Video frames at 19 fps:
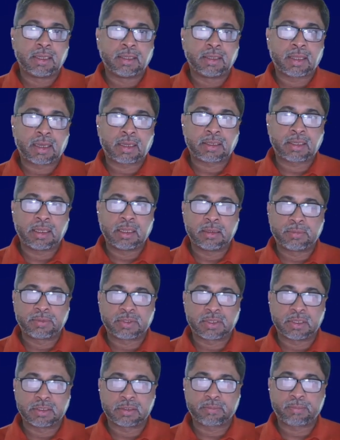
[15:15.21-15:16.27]
and that
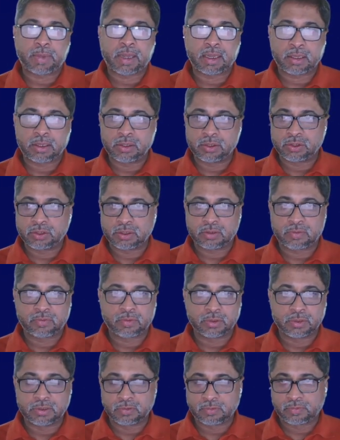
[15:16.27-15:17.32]
helps us package
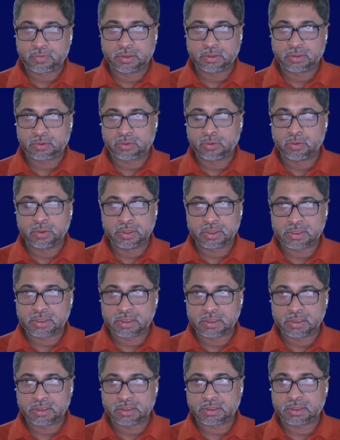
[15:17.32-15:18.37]
it for different
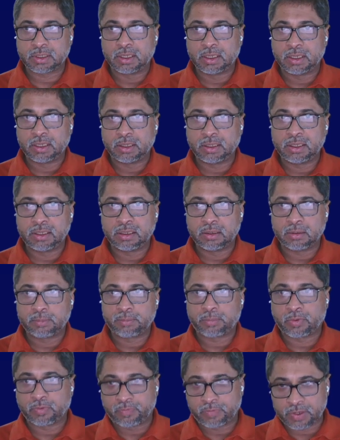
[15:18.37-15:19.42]
OSs in
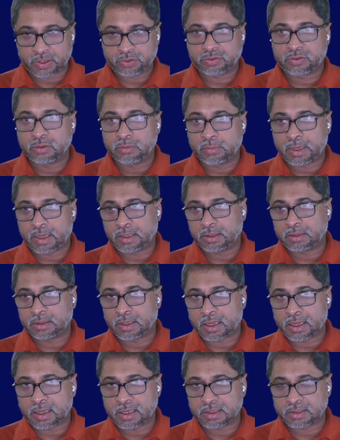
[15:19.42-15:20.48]
a professional
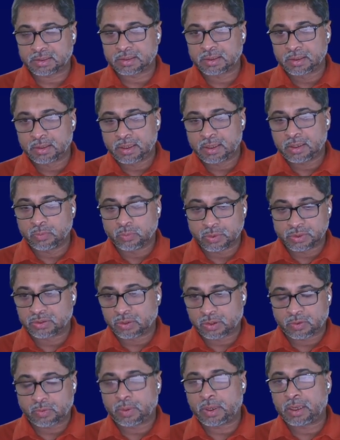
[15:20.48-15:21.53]
manner as
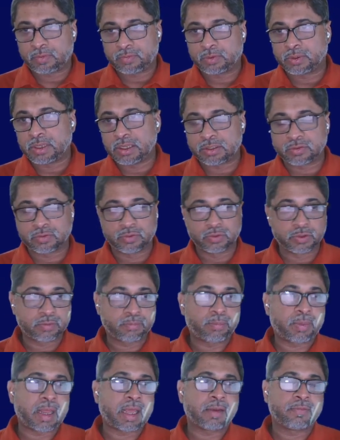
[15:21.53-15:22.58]
was required for each of
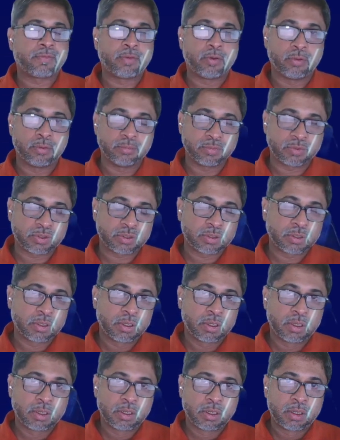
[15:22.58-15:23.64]
those platforms.